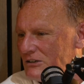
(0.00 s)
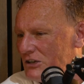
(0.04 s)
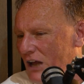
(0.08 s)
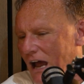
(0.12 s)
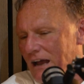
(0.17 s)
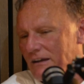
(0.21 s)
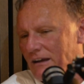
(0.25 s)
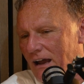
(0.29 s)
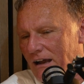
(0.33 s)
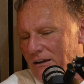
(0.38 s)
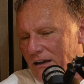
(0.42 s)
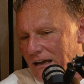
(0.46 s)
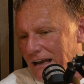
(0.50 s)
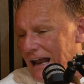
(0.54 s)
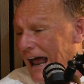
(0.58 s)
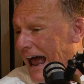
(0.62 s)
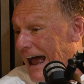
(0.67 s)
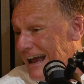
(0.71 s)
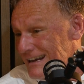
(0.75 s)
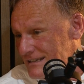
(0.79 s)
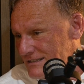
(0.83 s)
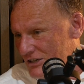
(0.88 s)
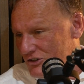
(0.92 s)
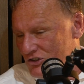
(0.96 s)
And that
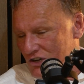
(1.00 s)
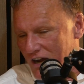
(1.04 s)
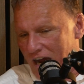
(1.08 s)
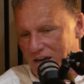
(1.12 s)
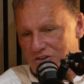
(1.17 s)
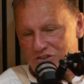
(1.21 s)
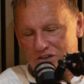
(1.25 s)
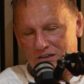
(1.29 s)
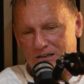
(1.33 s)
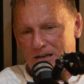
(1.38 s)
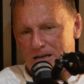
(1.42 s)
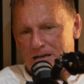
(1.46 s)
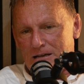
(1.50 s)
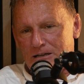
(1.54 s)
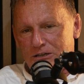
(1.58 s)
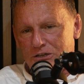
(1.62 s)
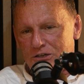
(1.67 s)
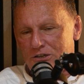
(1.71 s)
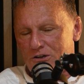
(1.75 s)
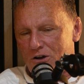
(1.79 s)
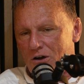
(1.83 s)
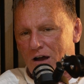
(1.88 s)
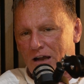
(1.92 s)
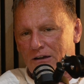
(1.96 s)
has to change. And,
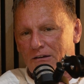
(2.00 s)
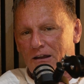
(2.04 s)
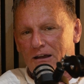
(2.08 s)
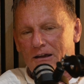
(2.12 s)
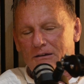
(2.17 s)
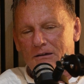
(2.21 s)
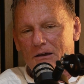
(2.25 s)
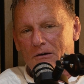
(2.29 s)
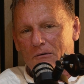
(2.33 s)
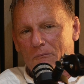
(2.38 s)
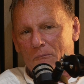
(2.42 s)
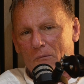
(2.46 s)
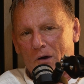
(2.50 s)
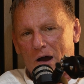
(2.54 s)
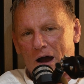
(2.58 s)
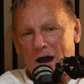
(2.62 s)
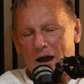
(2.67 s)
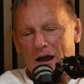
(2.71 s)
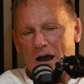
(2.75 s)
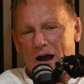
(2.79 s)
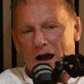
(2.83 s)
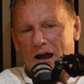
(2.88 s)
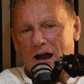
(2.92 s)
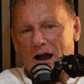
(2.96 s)

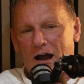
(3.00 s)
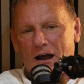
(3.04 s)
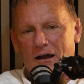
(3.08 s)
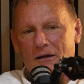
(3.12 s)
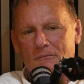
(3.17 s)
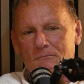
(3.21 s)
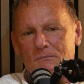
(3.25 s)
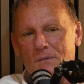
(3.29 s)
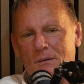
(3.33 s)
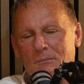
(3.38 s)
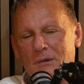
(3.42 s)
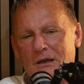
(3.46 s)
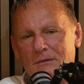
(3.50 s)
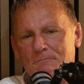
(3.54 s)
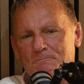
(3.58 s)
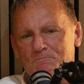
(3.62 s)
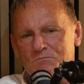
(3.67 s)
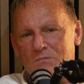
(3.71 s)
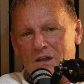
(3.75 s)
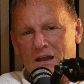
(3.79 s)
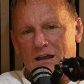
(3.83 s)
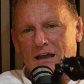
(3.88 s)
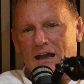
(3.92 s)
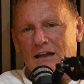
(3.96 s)
I mean,
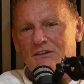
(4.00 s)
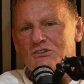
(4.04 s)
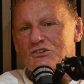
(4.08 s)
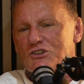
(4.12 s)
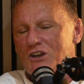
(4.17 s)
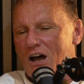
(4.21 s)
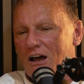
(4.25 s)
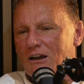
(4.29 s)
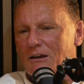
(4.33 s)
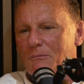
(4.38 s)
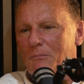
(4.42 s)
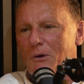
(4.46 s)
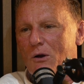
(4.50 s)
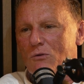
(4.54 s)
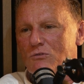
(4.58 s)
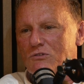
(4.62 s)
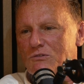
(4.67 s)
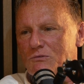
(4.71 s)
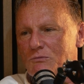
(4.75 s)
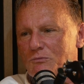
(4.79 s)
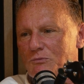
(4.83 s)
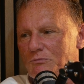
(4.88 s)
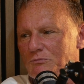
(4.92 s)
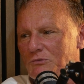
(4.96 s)
it's not
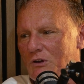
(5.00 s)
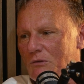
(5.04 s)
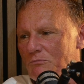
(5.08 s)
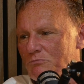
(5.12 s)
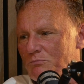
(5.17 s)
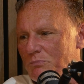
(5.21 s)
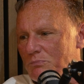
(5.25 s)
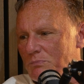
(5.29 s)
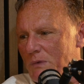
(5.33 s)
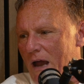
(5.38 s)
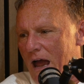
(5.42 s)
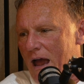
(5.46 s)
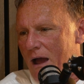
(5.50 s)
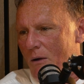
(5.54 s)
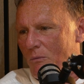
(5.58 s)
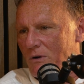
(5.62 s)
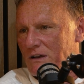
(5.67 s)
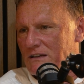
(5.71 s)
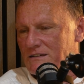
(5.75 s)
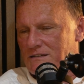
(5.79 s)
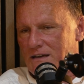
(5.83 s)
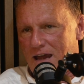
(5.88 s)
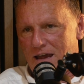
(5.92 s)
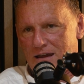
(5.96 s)
about,
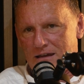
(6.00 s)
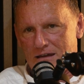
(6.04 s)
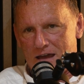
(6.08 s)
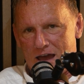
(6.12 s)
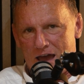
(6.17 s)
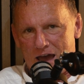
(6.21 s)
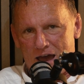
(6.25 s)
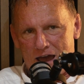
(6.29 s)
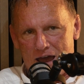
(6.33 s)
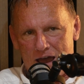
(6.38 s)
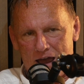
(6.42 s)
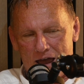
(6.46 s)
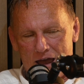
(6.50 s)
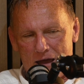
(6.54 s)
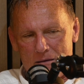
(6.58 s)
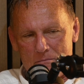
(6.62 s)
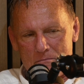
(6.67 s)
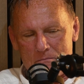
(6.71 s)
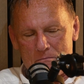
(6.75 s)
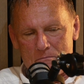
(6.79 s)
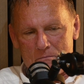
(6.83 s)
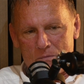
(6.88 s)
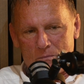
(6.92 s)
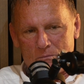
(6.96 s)
we'll say,
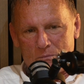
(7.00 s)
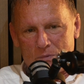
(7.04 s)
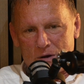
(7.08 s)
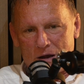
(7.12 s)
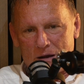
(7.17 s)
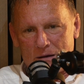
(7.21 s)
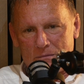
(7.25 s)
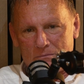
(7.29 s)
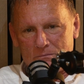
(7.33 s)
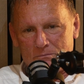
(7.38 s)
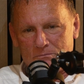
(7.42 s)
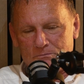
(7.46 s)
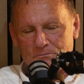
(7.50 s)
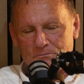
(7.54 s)
what's